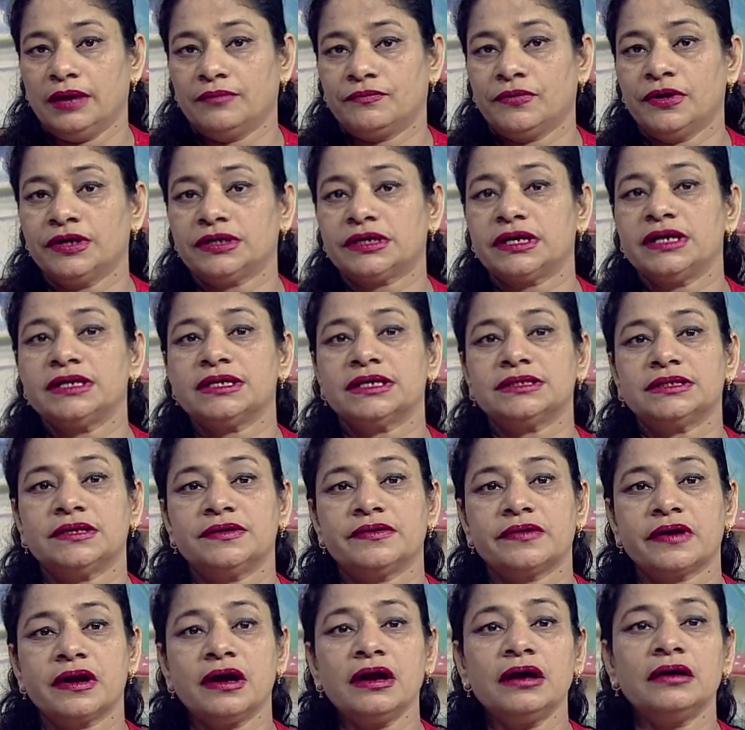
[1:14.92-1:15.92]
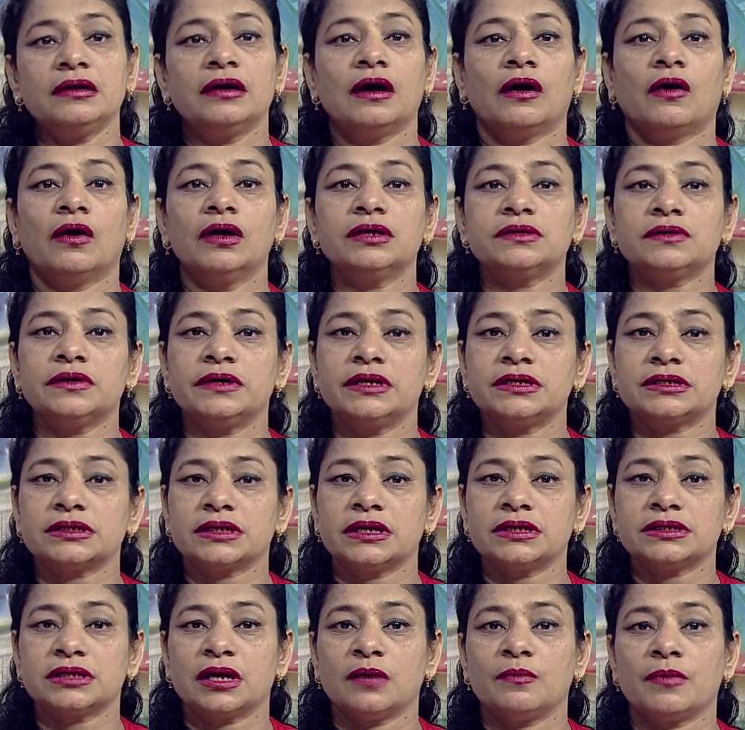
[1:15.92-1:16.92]
fisheries etc. Also
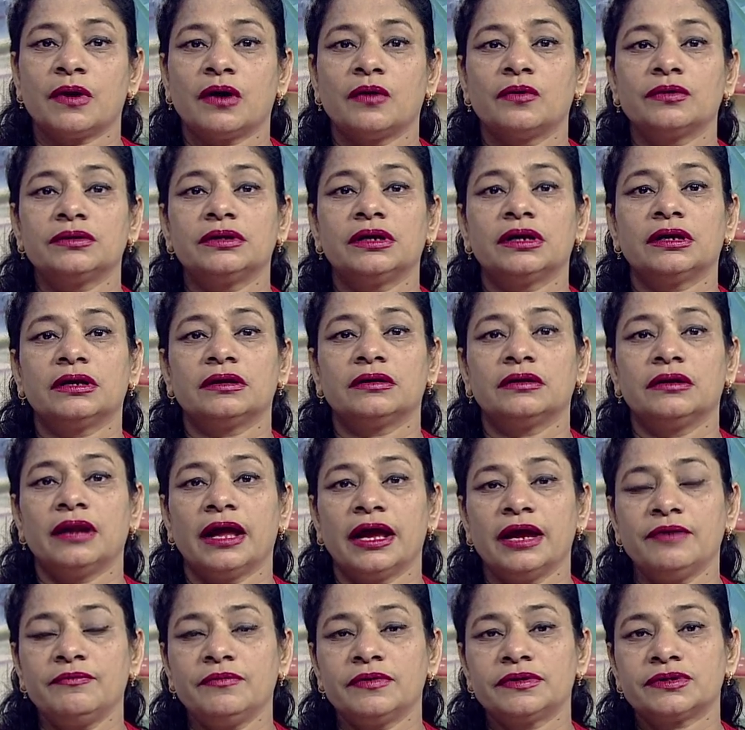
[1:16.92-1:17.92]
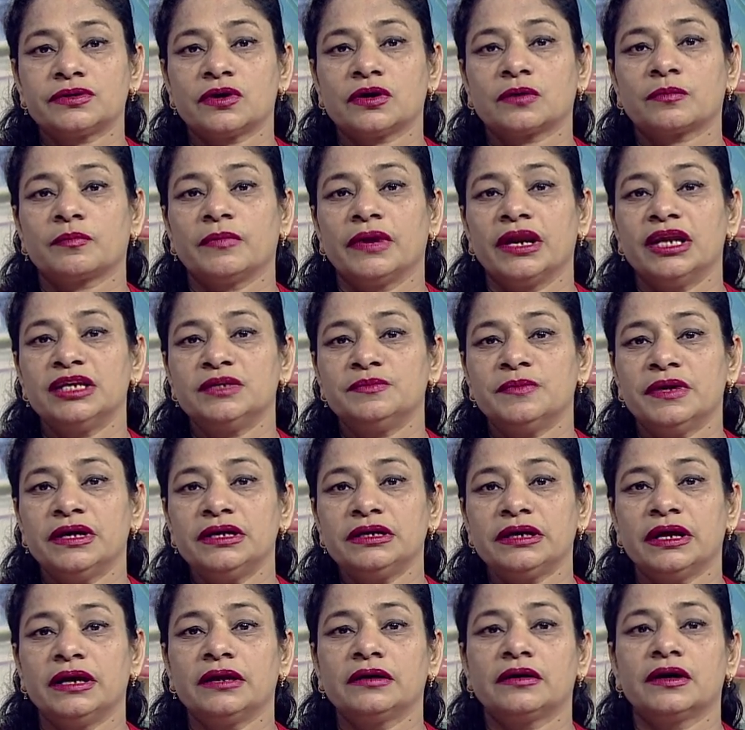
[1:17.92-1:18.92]
discuss about the livestock
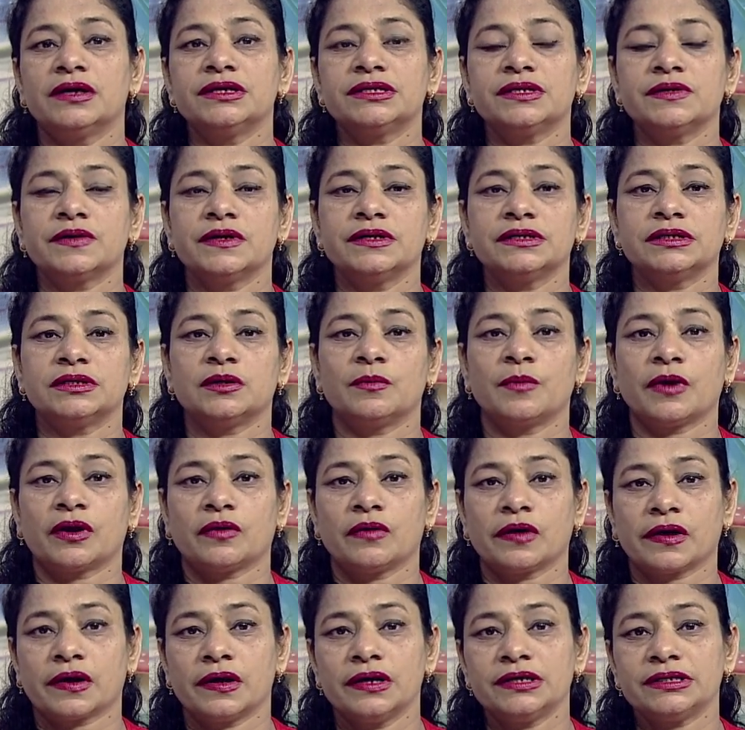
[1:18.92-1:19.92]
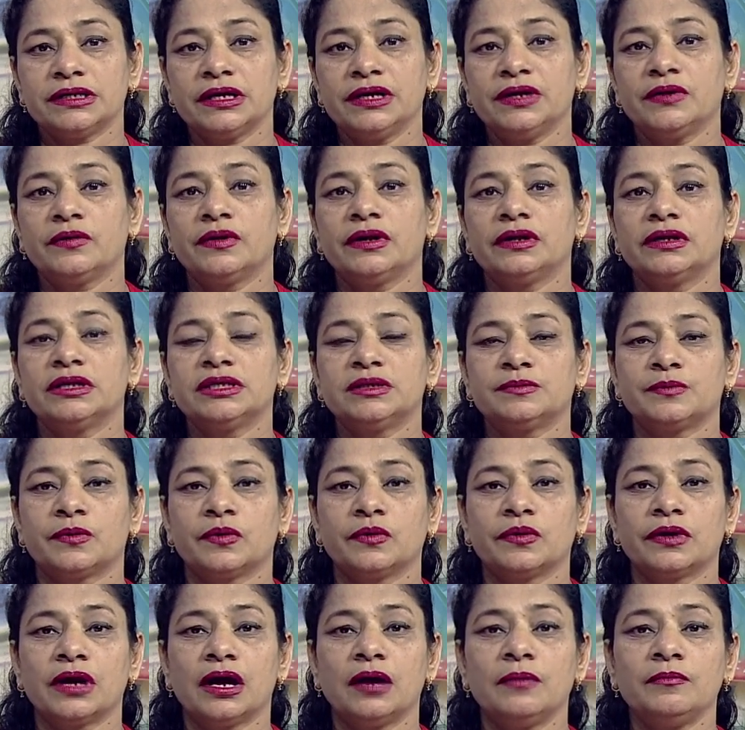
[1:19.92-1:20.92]
management and consequences of aquaculture during this
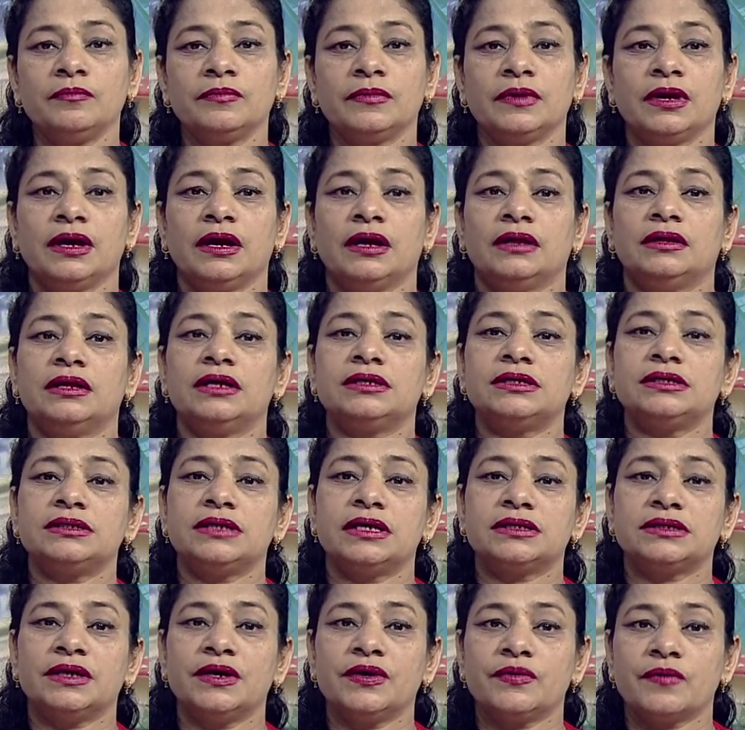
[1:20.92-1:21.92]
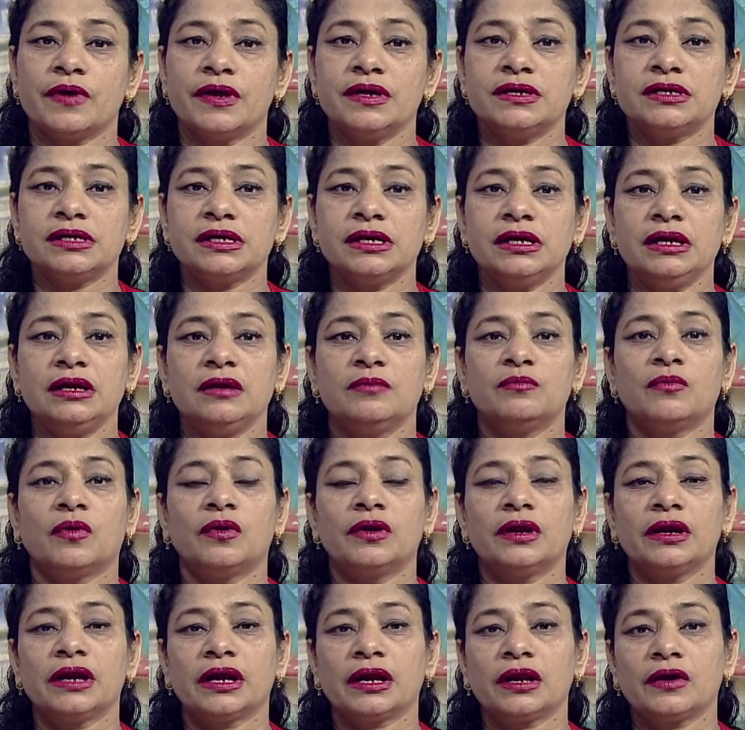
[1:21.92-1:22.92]
program. This is lesson 20
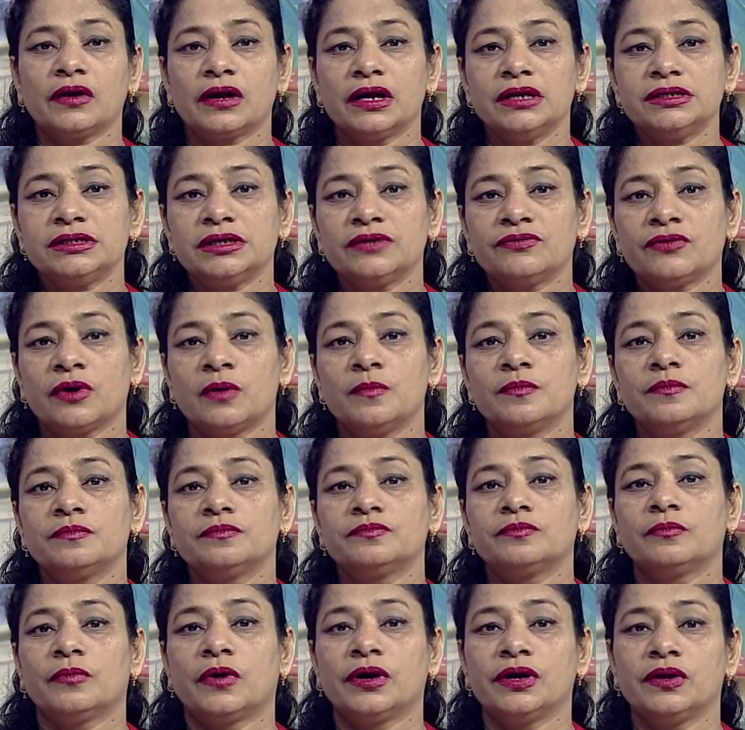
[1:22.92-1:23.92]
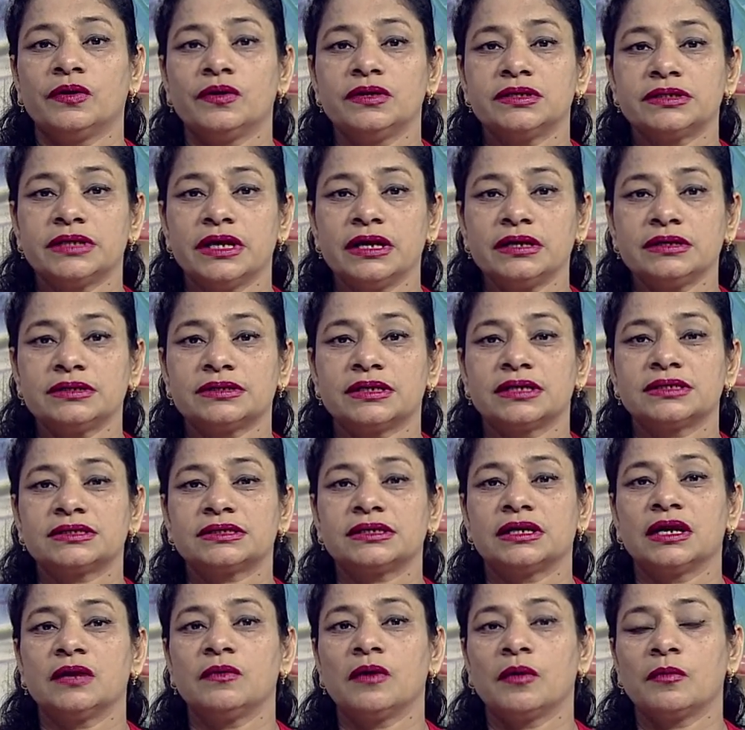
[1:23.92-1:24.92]
modern agriculture from module 6
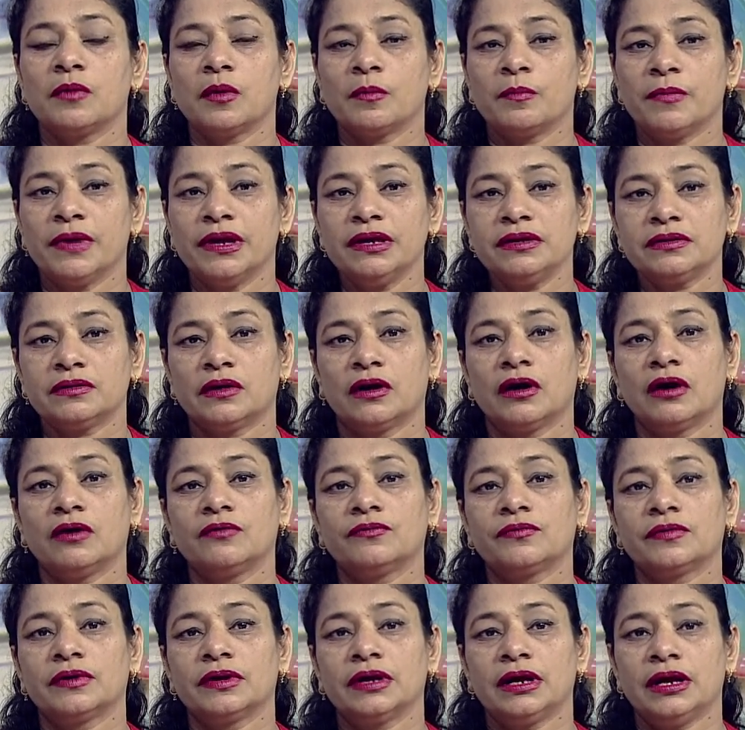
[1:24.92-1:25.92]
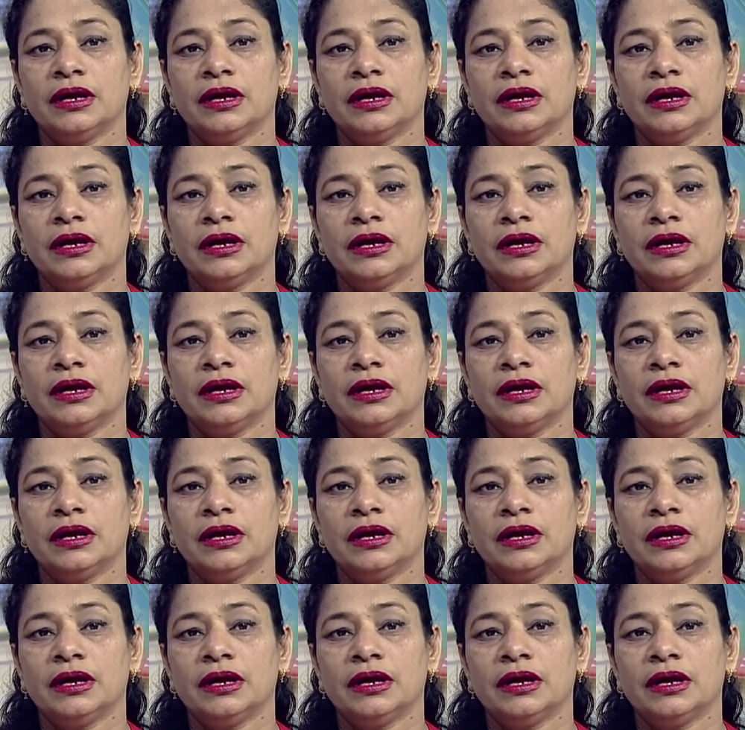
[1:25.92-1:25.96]
sustainable development of